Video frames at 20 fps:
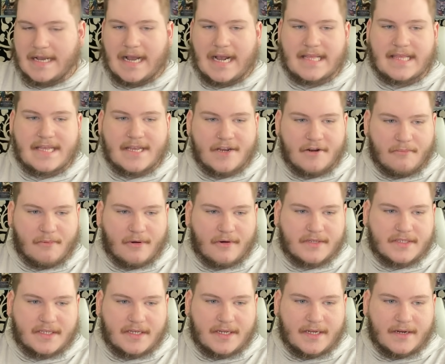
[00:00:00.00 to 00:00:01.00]
I think your
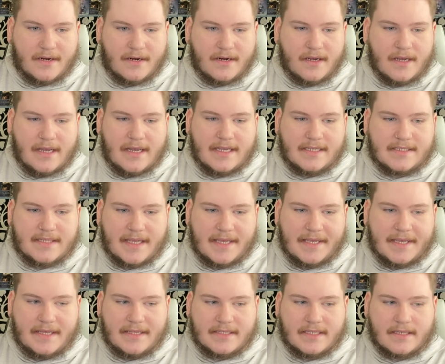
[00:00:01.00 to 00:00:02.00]
person here is
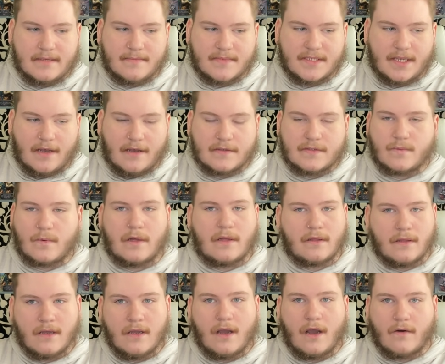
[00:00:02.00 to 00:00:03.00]
thinking to themselves, well,